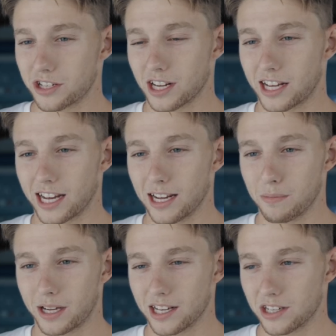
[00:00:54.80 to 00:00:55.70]
as I can,
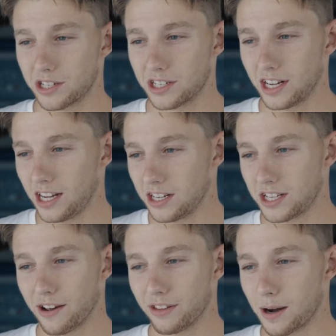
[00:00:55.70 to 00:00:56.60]
because to
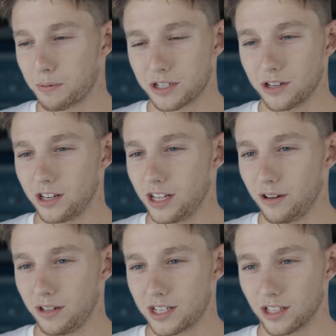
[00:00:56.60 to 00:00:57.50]
have the
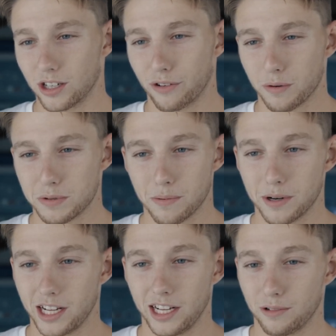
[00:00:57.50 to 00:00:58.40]
opportunity to learn from
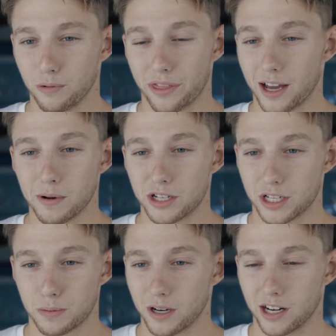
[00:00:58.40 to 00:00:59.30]
somebody with that much
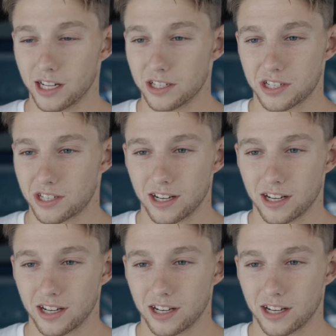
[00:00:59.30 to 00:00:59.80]
experience